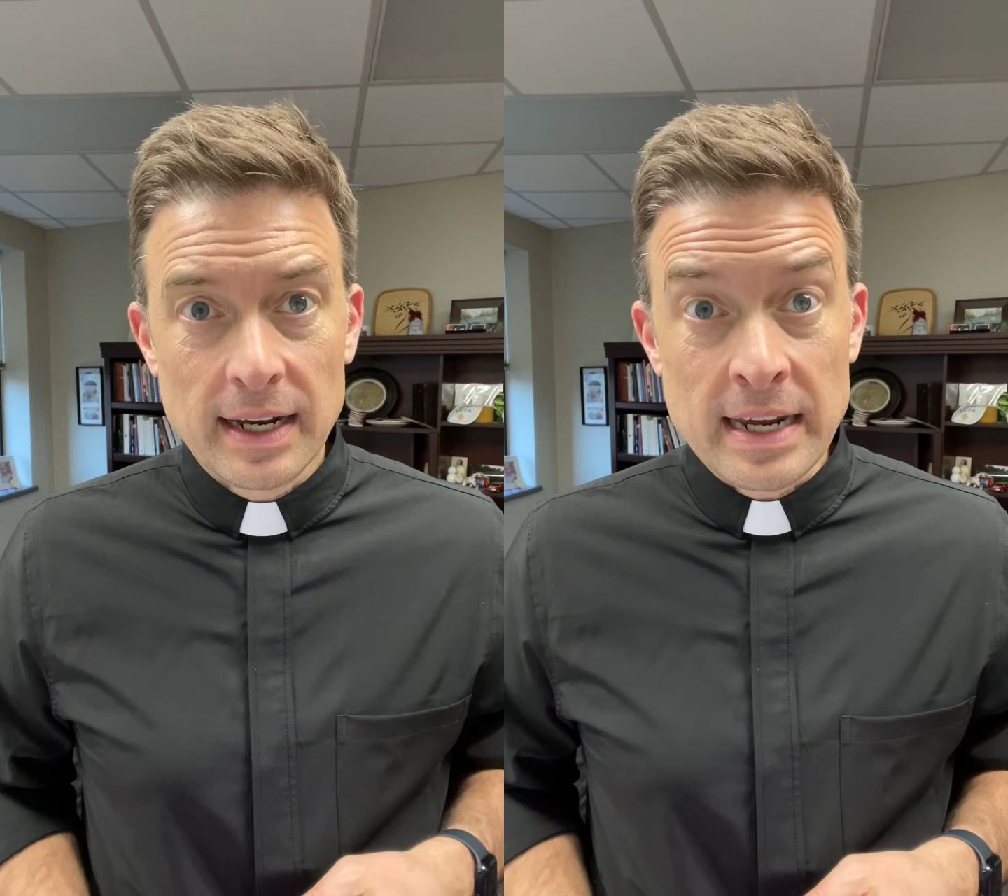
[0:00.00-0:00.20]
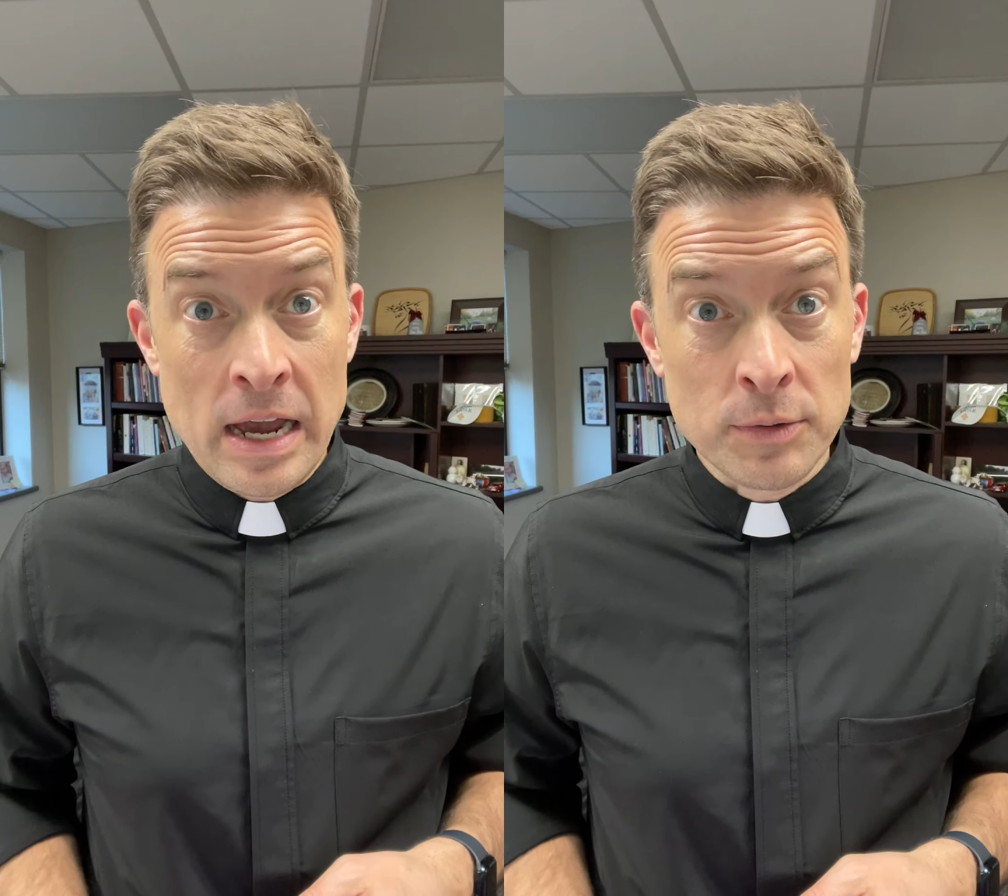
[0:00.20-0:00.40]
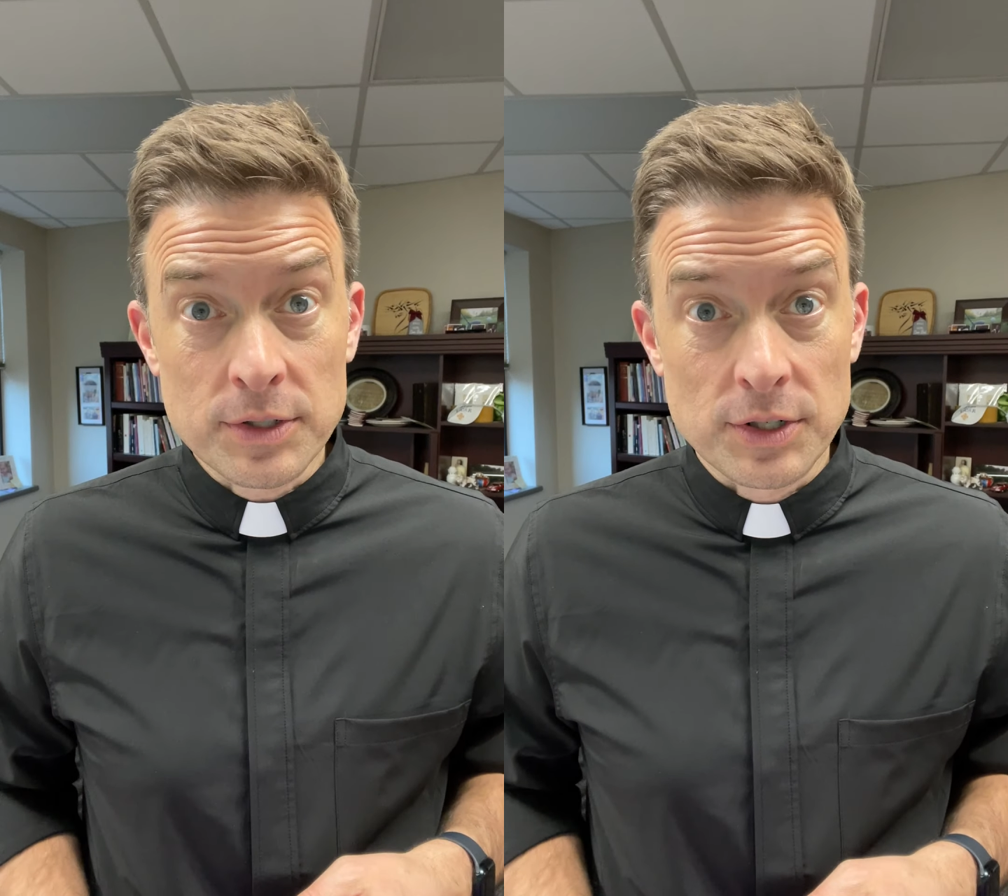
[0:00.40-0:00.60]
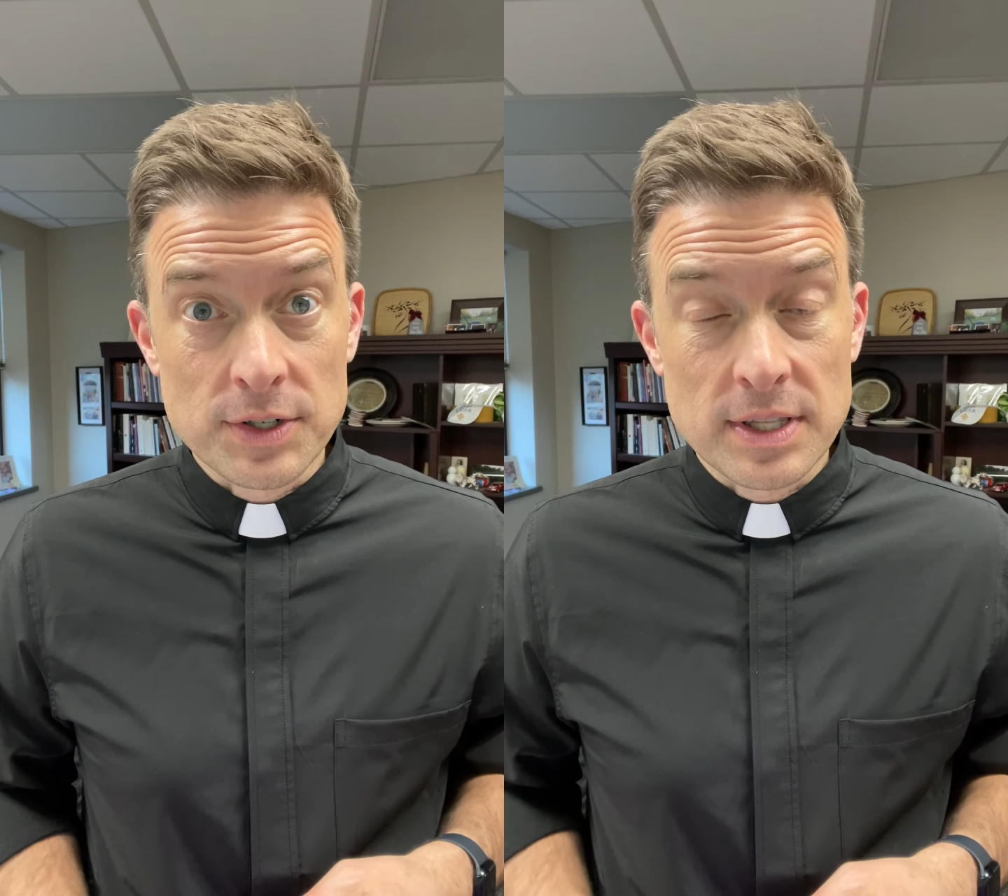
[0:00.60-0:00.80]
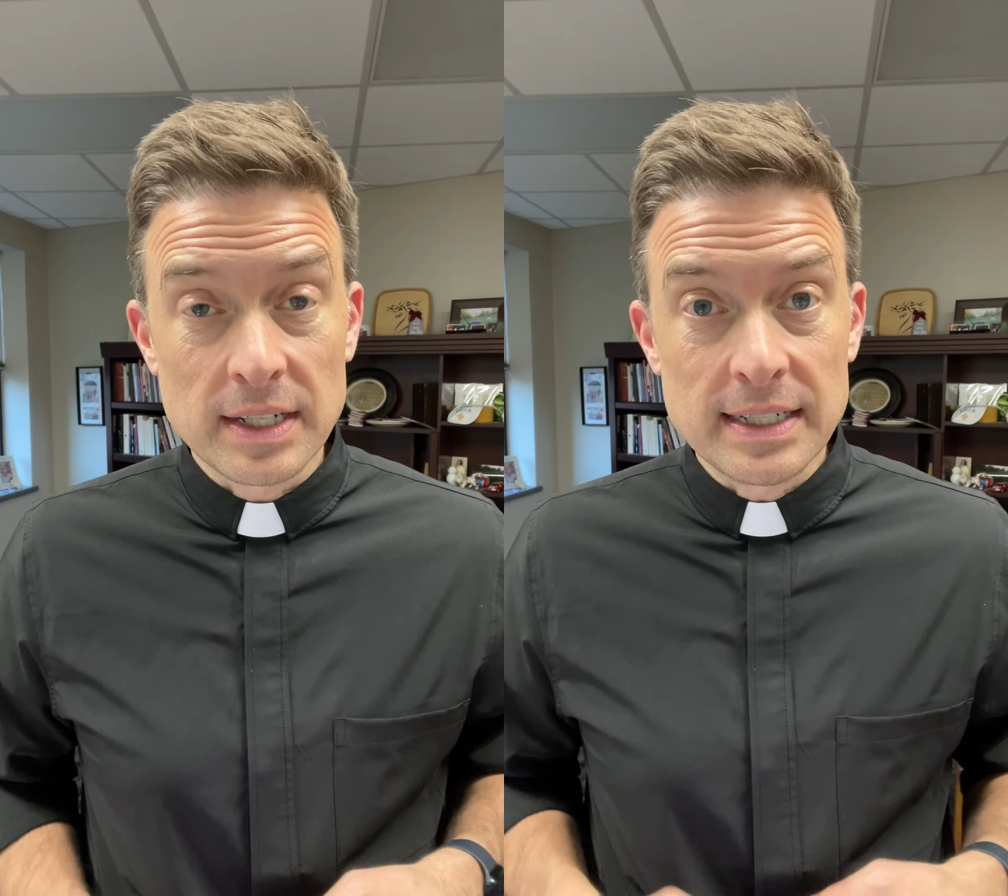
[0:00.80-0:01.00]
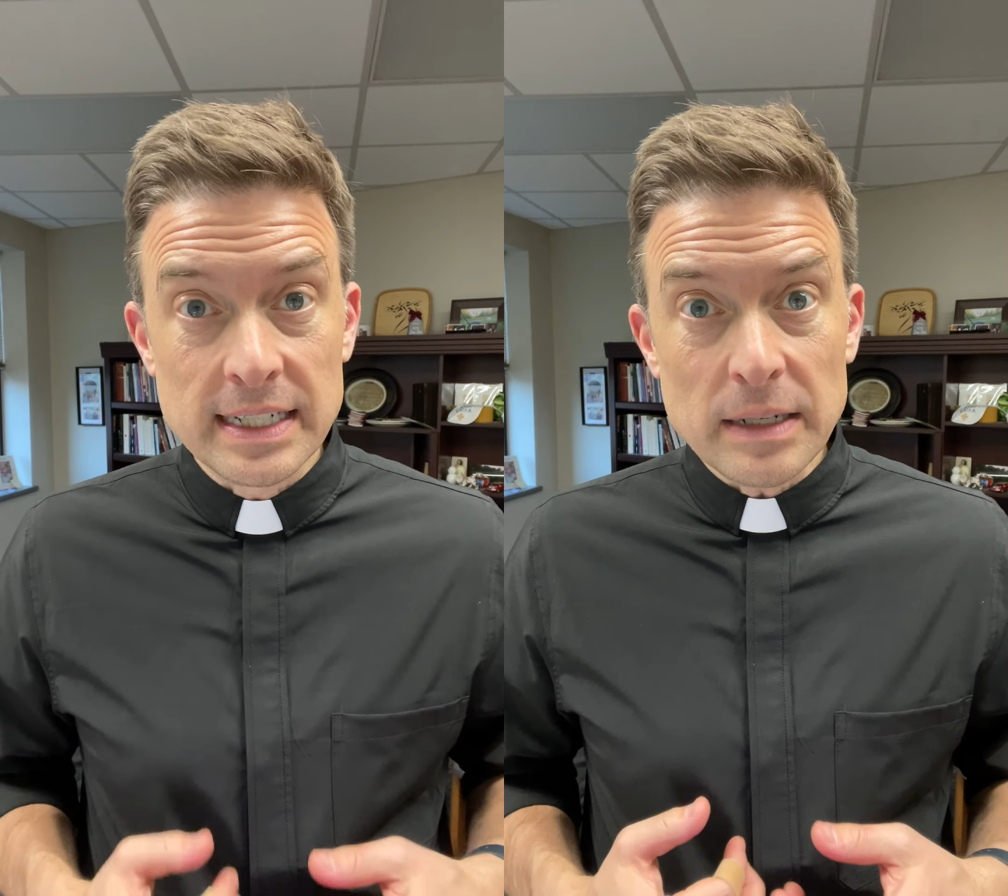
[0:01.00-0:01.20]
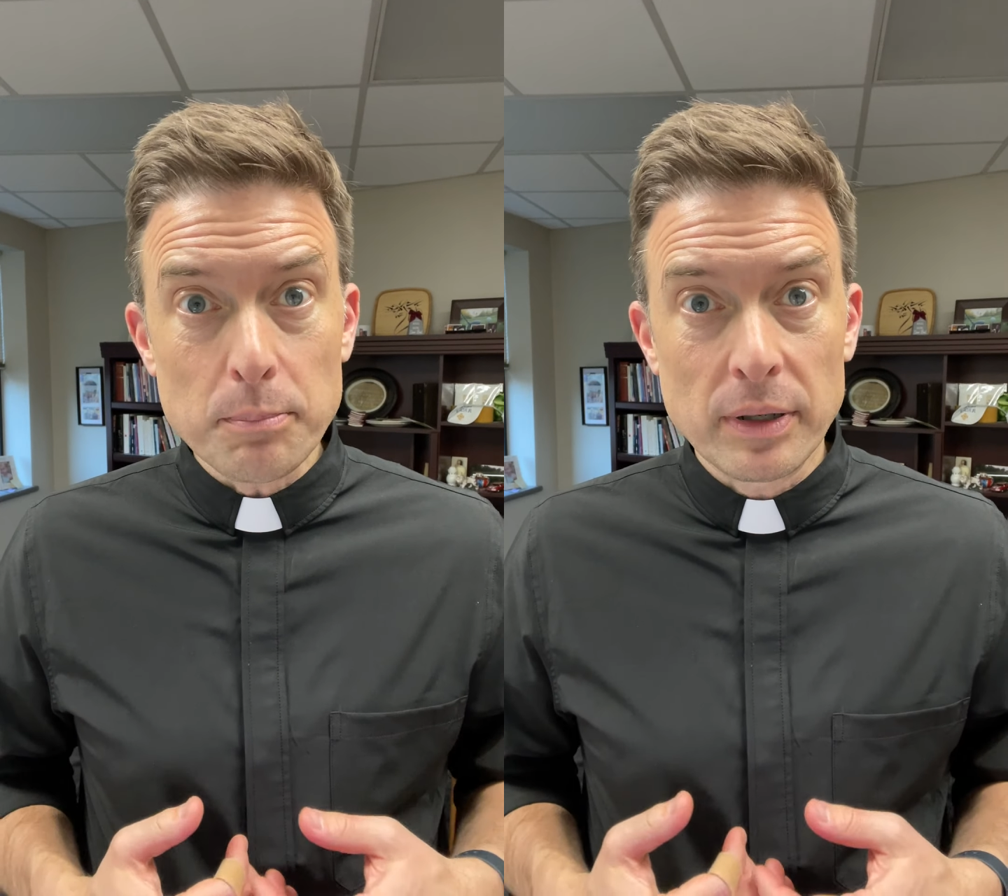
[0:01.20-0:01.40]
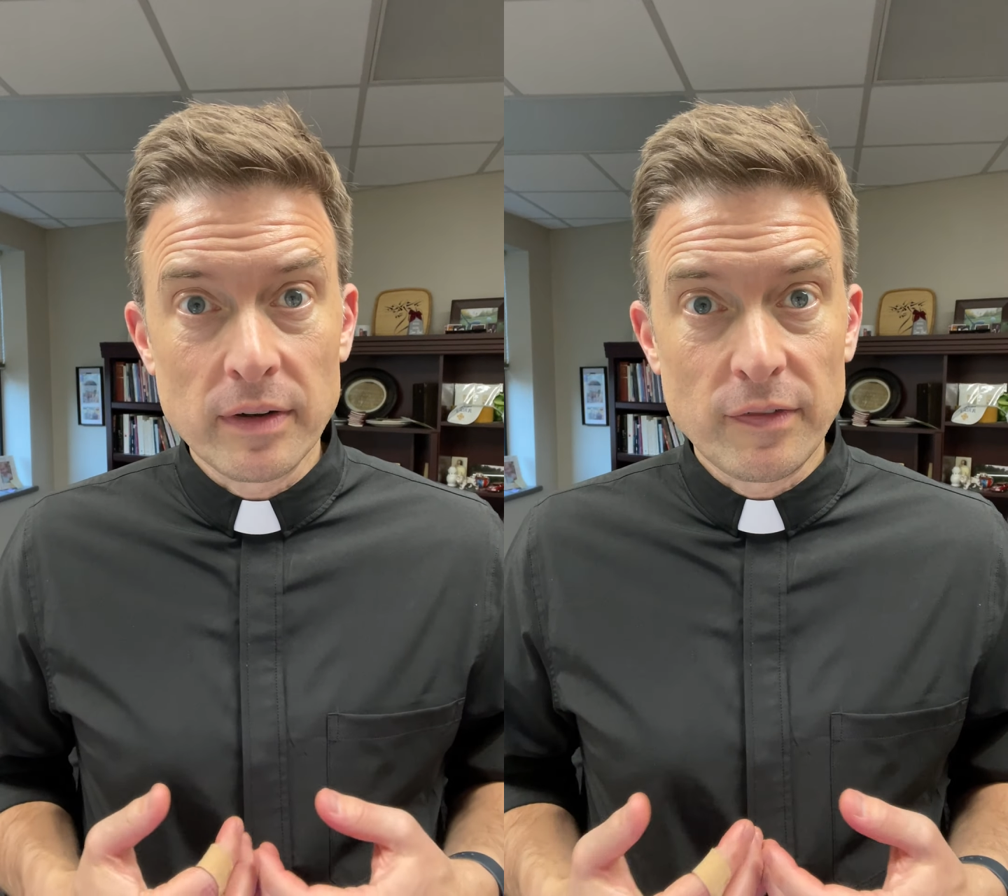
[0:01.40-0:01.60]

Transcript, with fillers: counters the deep